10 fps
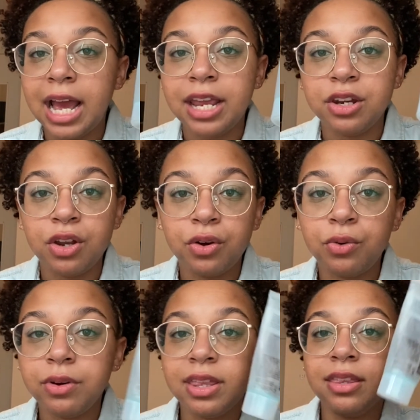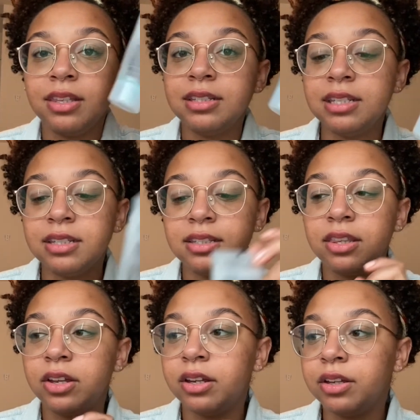I know this is
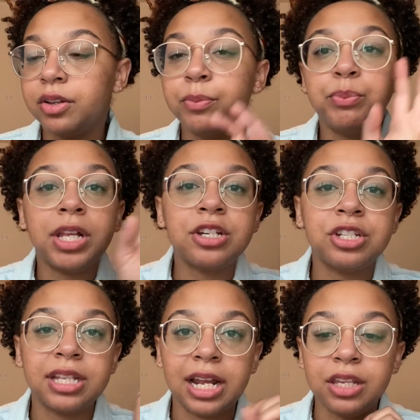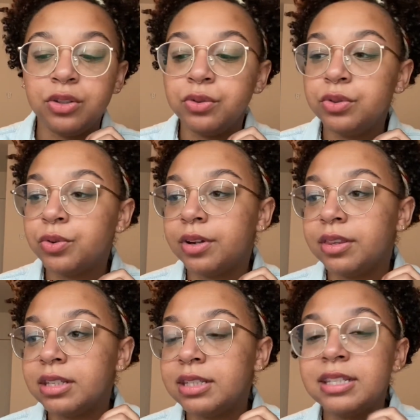the blush that I use or
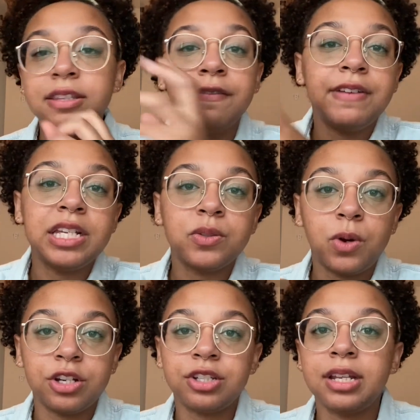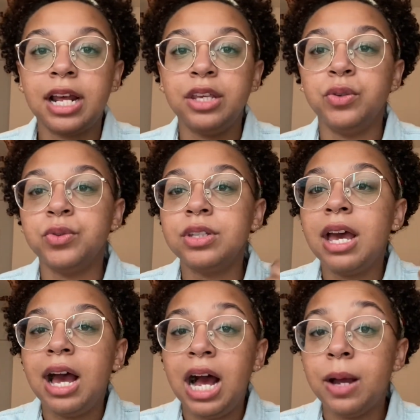this is the face wash that I use.
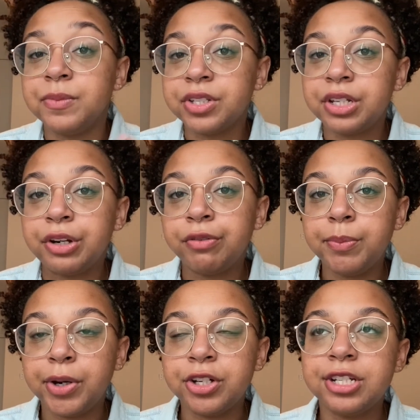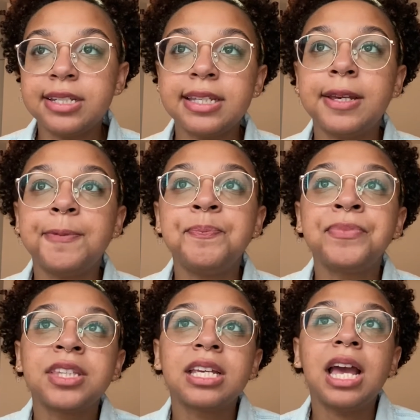I'm just gonna repurchase it.
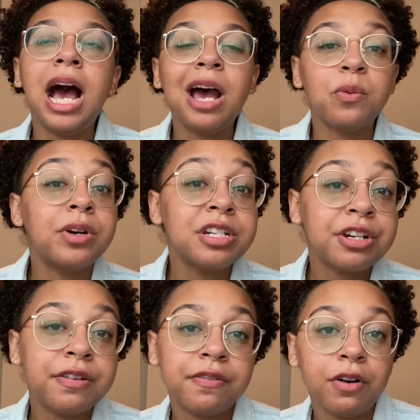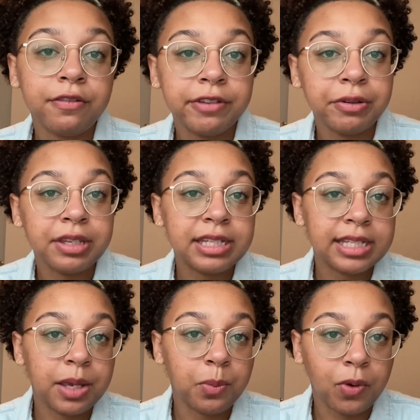I wonder if I'll feel the
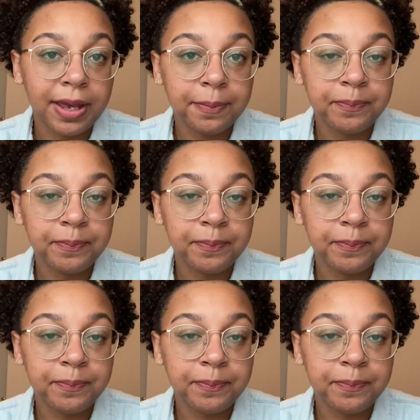same way.